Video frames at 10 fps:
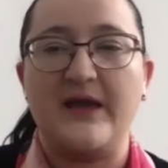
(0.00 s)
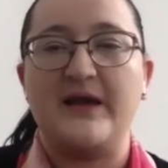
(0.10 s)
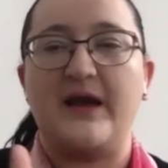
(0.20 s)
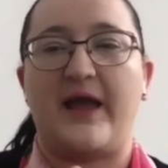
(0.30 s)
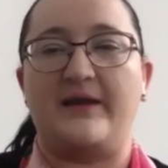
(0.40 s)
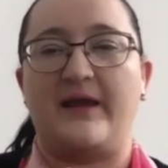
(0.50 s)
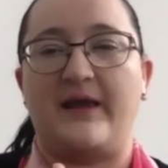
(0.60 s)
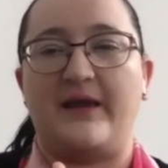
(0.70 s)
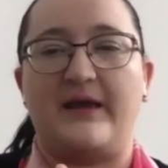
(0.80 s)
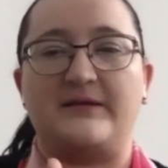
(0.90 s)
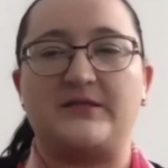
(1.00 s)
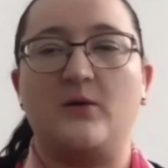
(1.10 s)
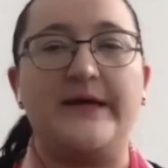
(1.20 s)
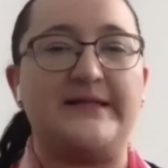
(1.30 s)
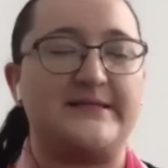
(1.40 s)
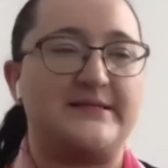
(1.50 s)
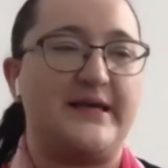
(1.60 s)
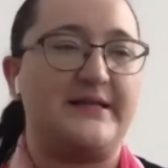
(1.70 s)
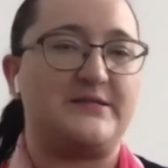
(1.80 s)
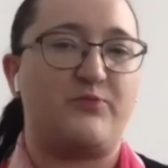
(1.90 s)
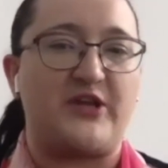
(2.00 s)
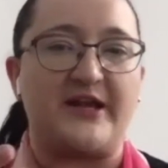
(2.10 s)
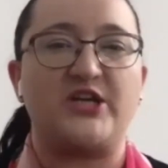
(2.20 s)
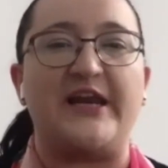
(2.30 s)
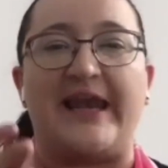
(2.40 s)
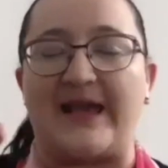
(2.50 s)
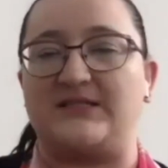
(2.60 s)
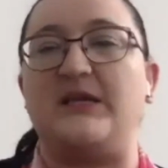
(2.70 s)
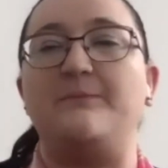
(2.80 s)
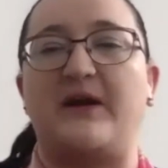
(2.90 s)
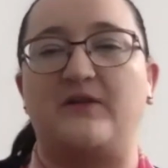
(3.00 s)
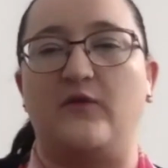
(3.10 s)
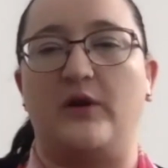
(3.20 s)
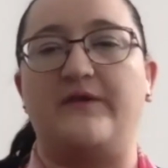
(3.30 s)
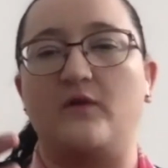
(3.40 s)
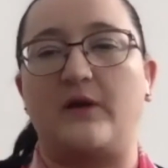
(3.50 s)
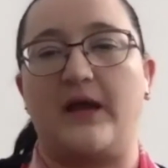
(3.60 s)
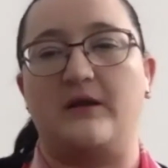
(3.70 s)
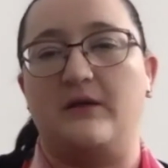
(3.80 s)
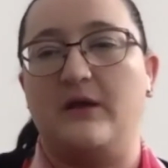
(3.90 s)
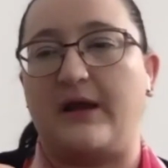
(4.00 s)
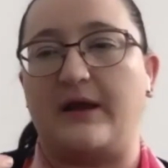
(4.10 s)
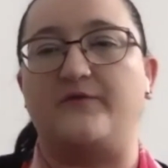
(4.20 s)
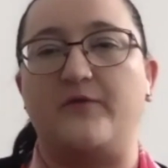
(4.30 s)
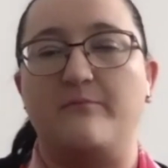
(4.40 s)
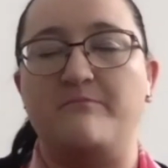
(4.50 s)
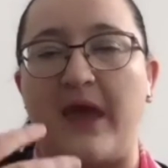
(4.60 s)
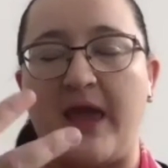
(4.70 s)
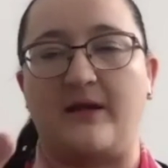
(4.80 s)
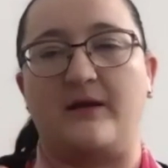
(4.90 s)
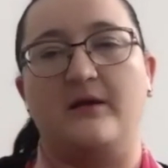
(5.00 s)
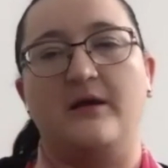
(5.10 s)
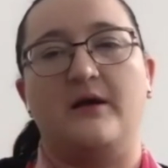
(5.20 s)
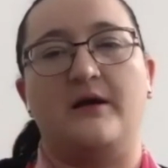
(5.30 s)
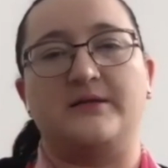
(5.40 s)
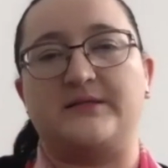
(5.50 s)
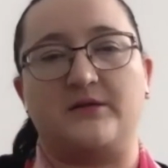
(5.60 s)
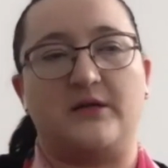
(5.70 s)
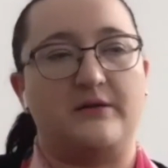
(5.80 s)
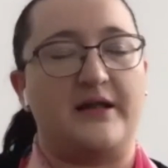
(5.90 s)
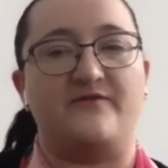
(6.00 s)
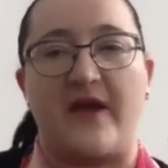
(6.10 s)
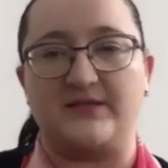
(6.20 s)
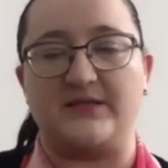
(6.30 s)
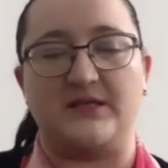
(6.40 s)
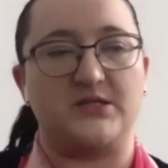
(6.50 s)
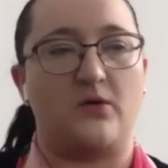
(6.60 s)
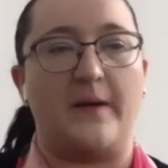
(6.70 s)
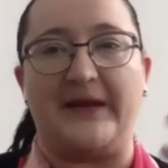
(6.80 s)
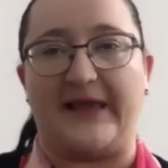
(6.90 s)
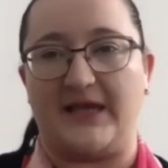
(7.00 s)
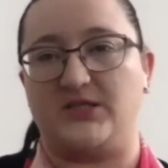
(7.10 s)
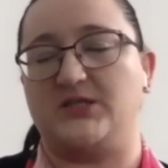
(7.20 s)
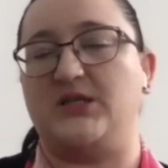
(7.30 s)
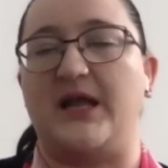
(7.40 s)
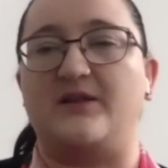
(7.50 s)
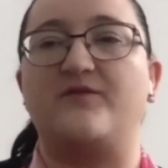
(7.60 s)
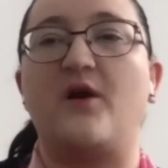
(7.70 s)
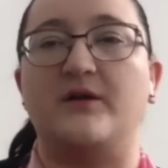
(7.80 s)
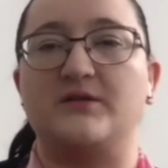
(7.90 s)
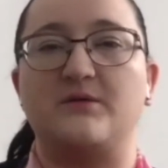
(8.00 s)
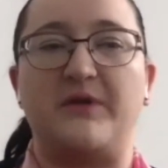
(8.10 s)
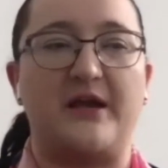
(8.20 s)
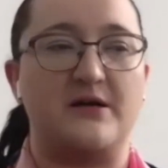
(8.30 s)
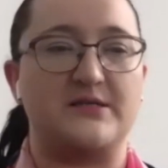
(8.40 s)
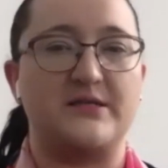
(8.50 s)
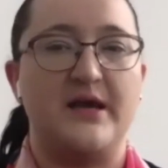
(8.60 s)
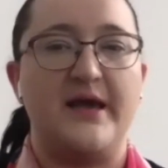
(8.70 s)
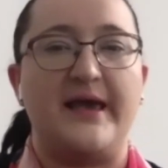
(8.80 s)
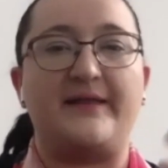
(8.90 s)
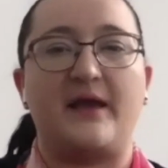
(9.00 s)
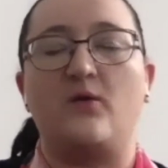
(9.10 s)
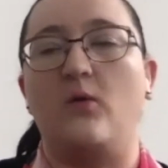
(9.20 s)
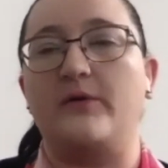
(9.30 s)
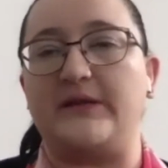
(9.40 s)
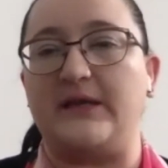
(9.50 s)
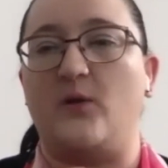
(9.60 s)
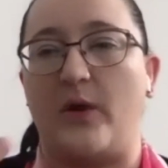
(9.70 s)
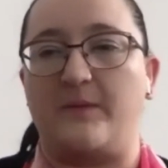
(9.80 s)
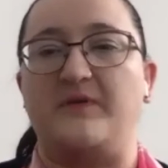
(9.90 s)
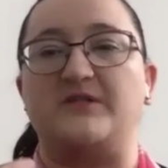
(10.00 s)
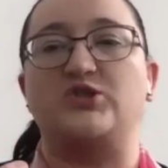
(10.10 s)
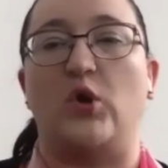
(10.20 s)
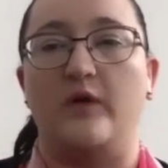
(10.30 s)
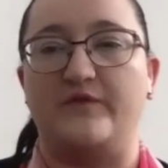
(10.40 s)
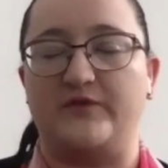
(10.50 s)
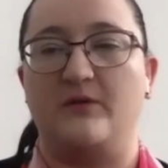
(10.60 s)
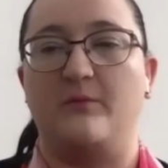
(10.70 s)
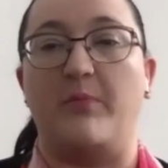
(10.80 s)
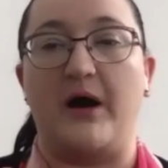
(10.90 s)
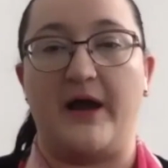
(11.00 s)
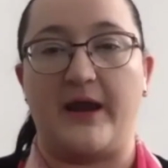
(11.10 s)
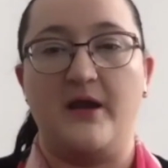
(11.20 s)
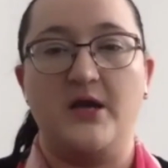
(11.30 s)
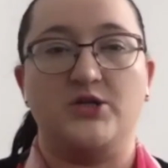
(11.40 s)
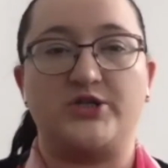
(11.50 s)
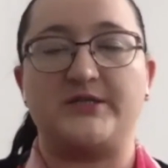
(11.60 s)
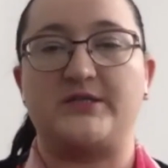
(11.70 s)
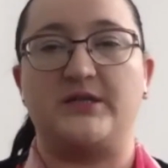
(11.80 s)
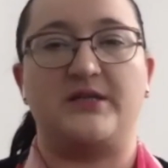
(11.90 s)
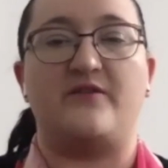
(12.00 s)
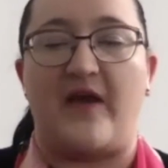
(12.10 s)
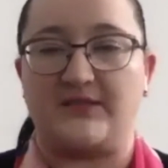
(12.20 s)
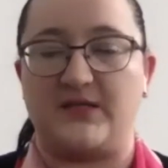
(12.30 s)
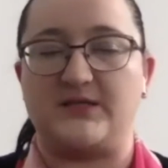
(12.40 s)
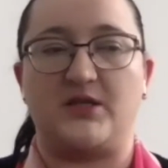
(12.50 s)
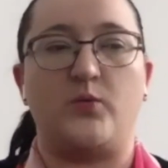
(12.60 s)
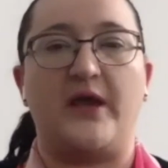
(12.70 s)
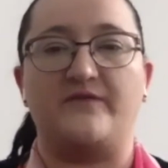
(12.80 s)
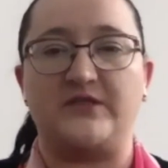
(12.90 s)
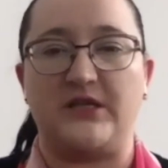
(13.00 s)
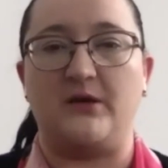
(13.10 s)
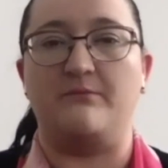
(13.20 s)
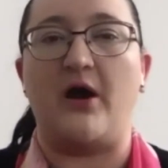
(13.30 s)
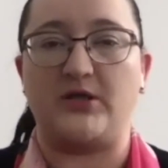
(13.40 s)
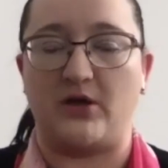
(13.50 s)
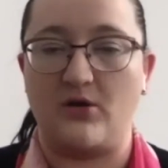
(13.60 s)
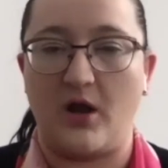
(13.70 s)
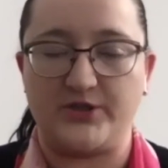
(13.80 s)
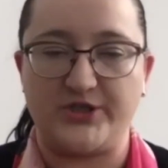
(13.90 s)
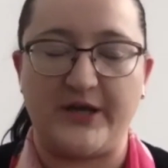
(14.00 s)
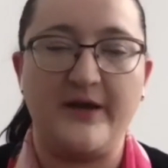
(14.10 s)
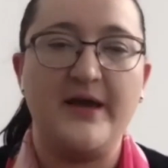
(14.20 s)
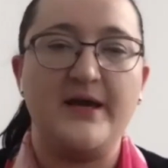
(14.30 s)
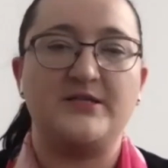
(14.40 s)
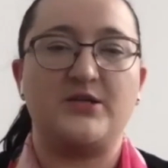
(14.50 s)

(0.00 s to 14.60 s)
And so it's potentially less impactful if you can kind of make certain advances or applications in that front, because it can already in a way be solved by just the advances that we have seen in biotechnology. So